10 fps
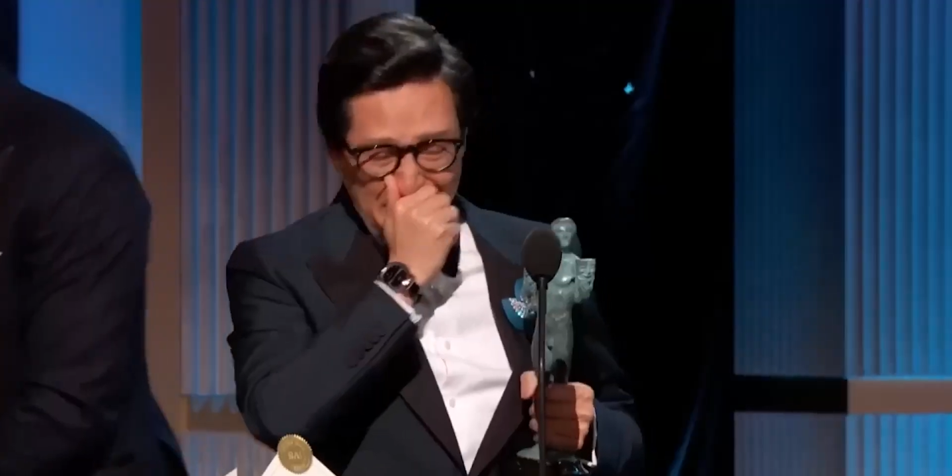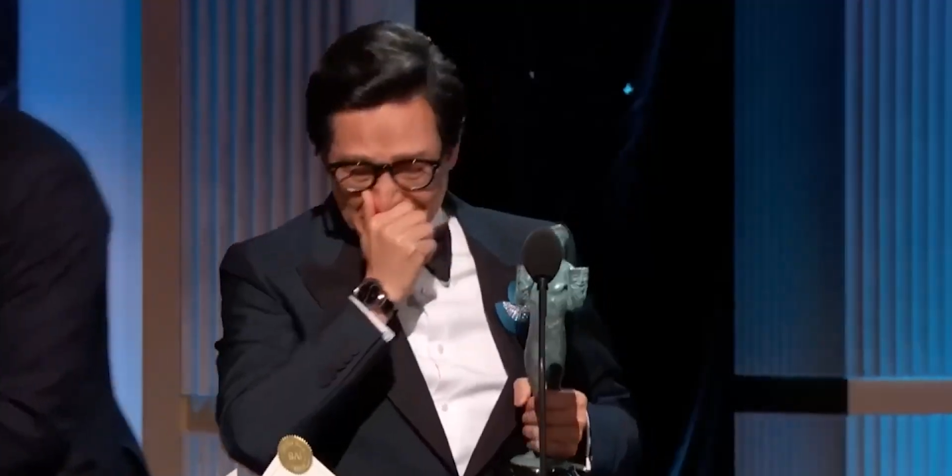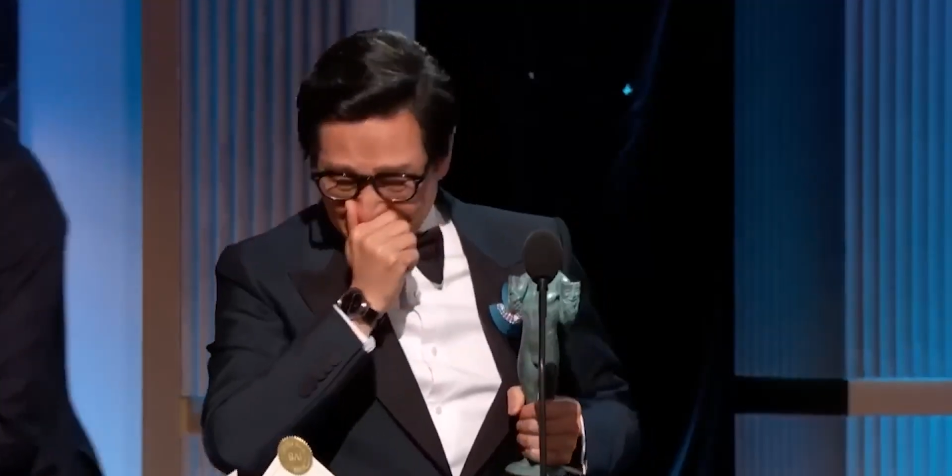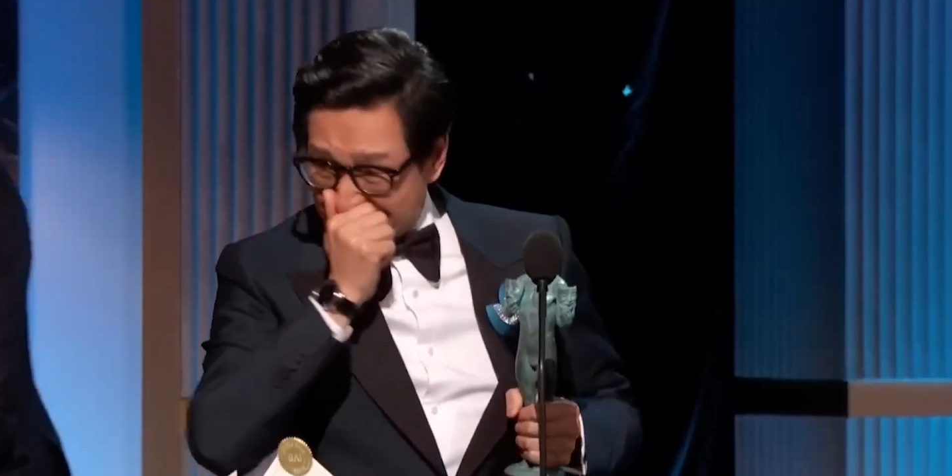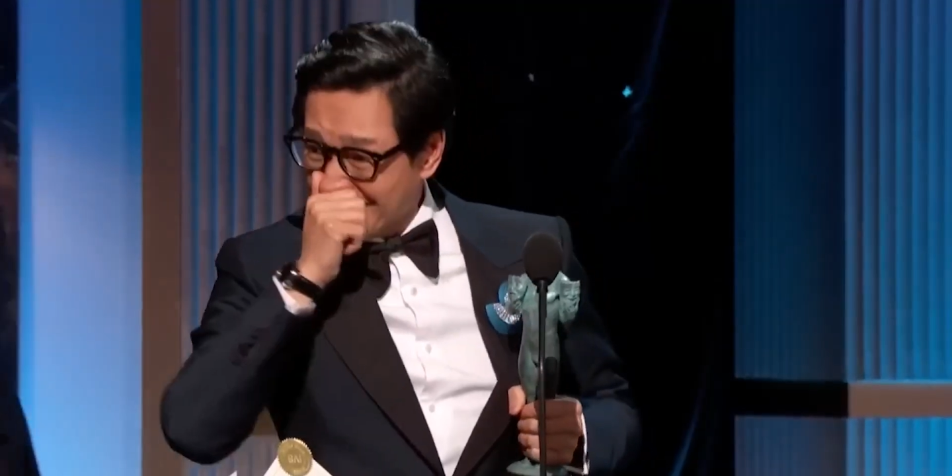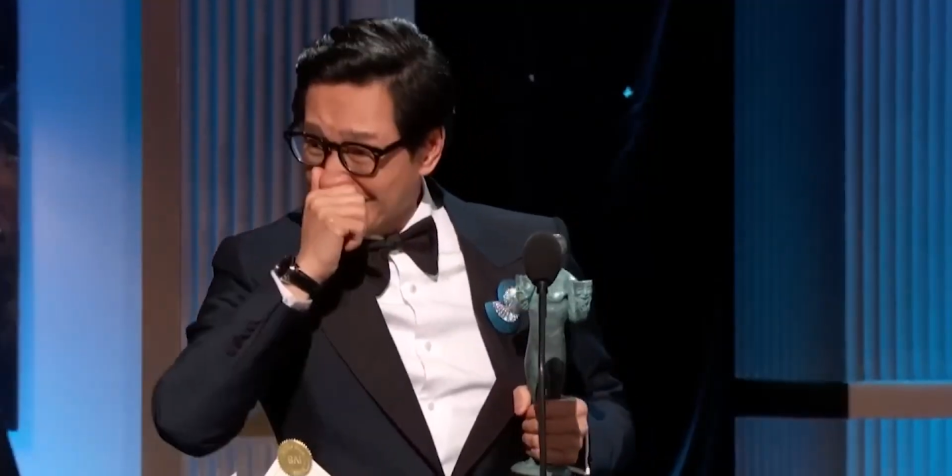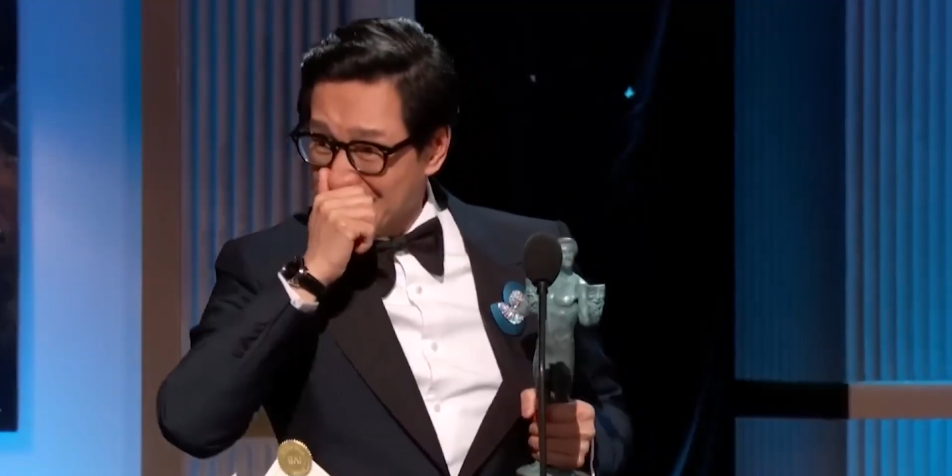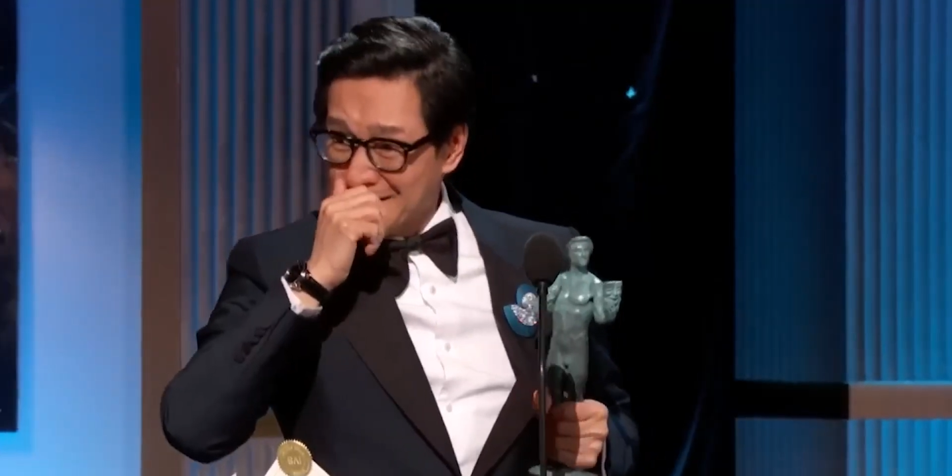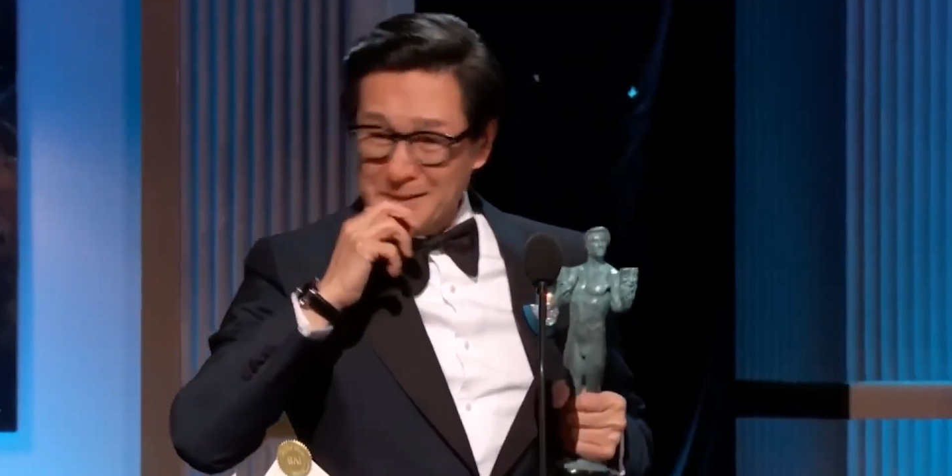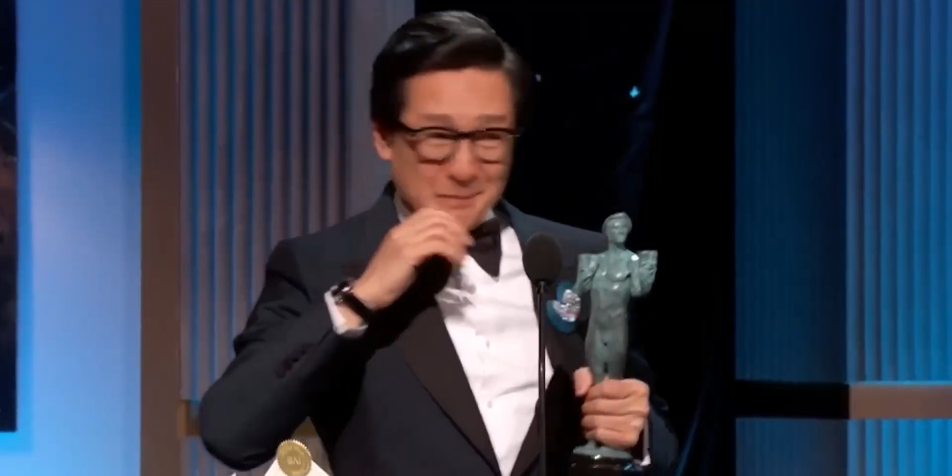as well.
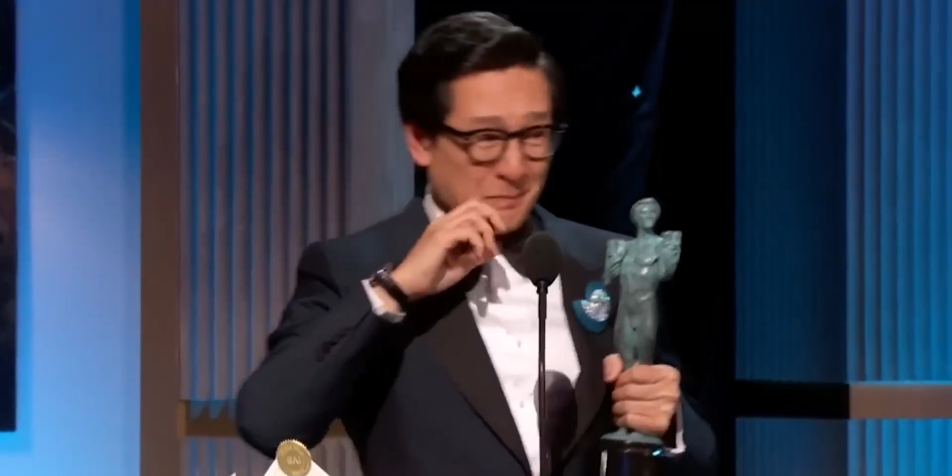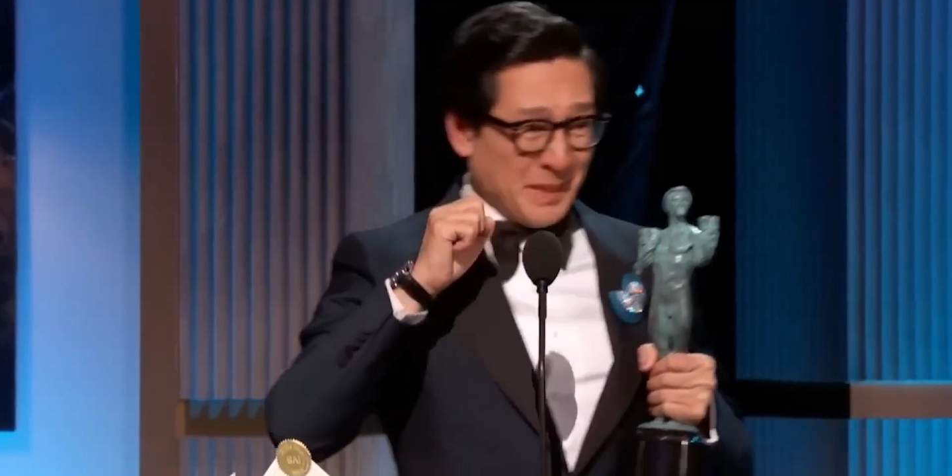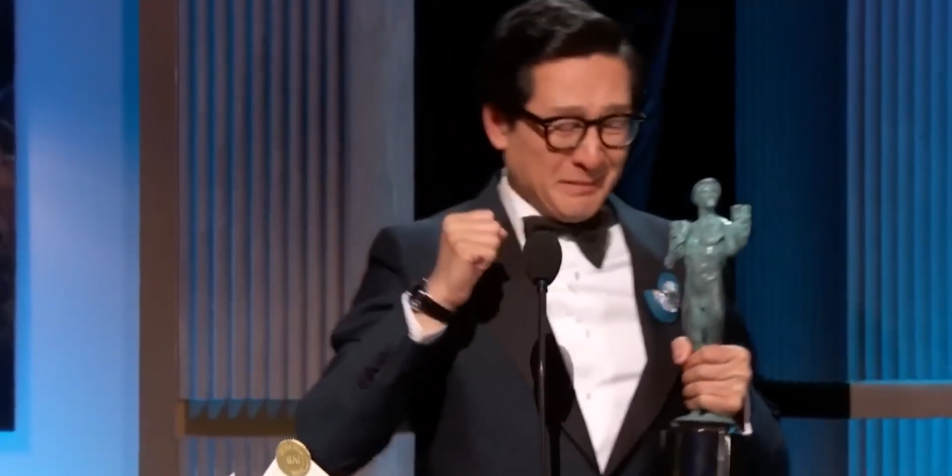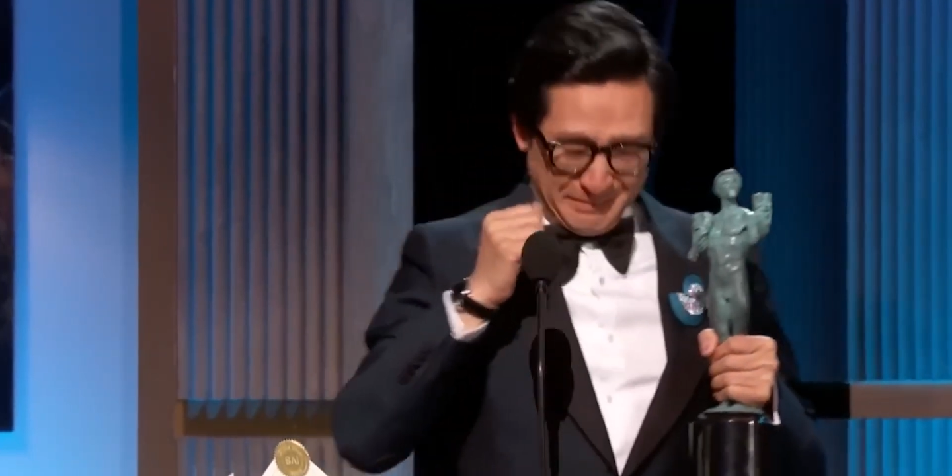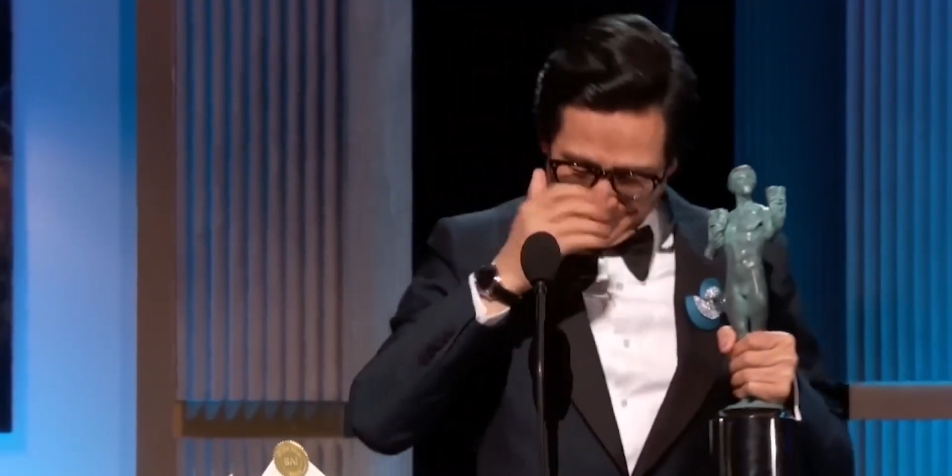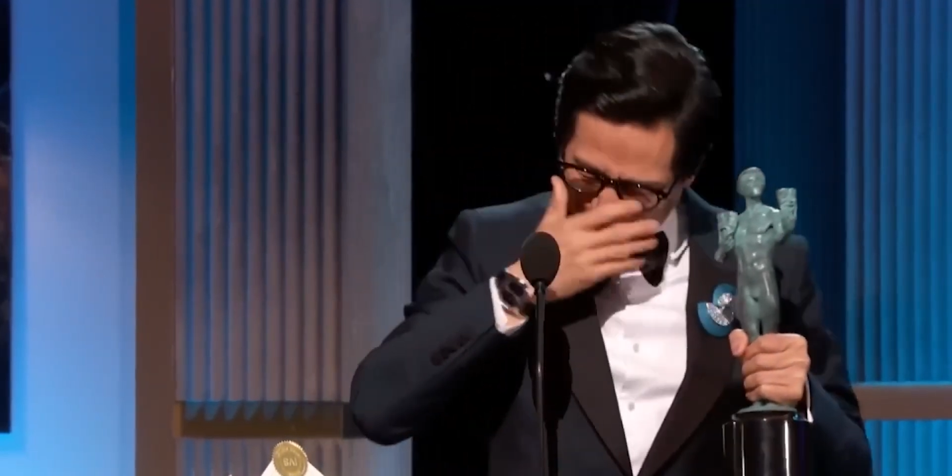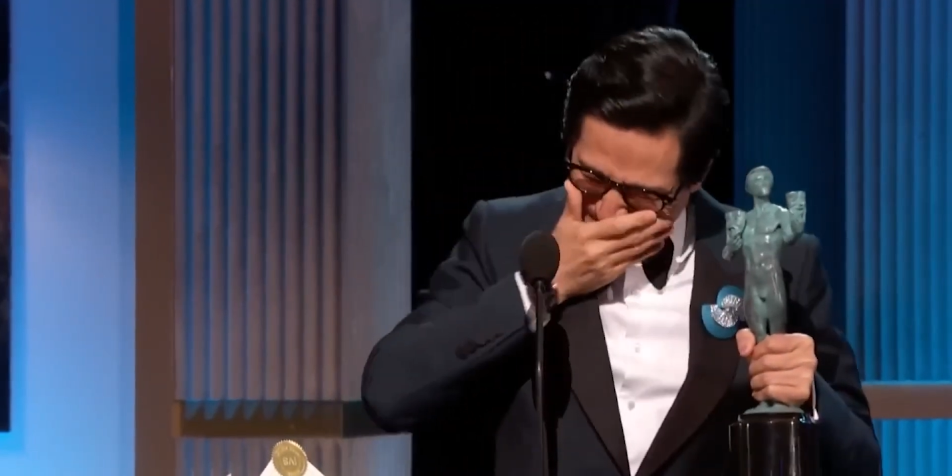And he's the first